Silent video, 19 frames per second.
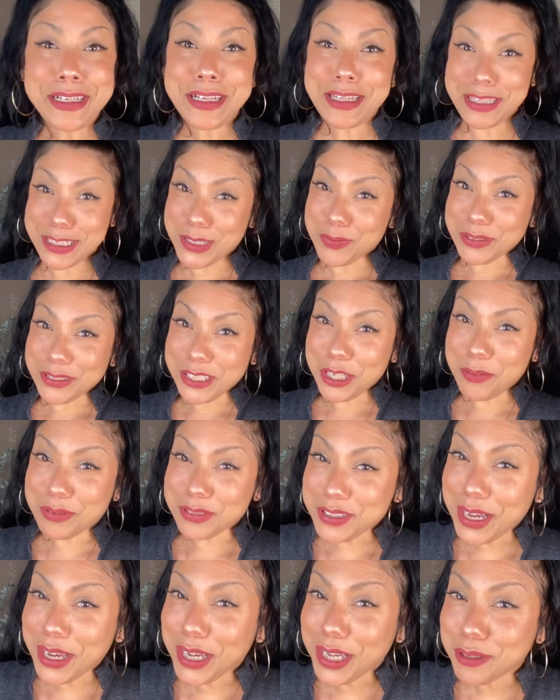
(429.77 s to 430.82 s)
that's been keeping
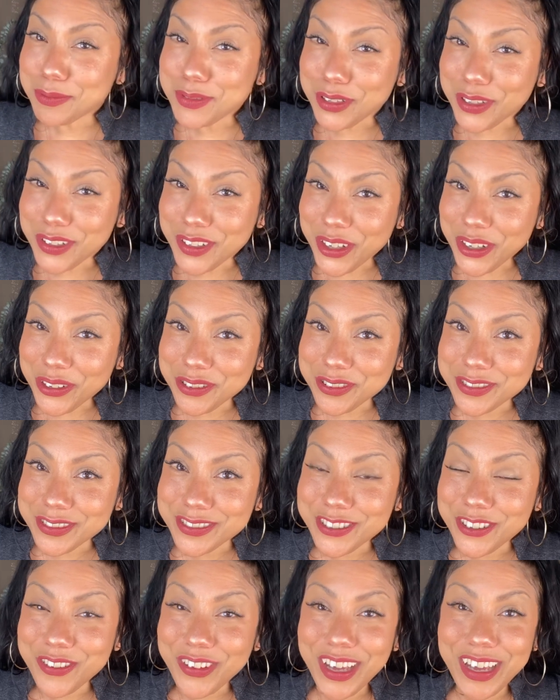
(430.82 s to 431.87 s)
tabs on you,
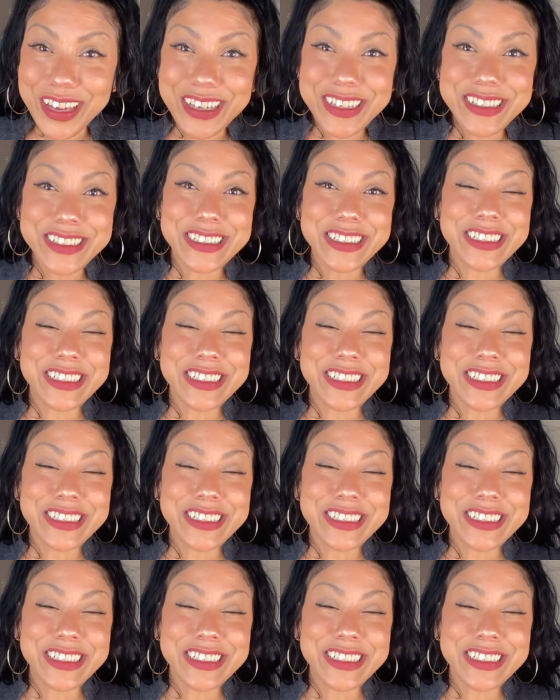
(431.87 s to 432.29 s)
okay?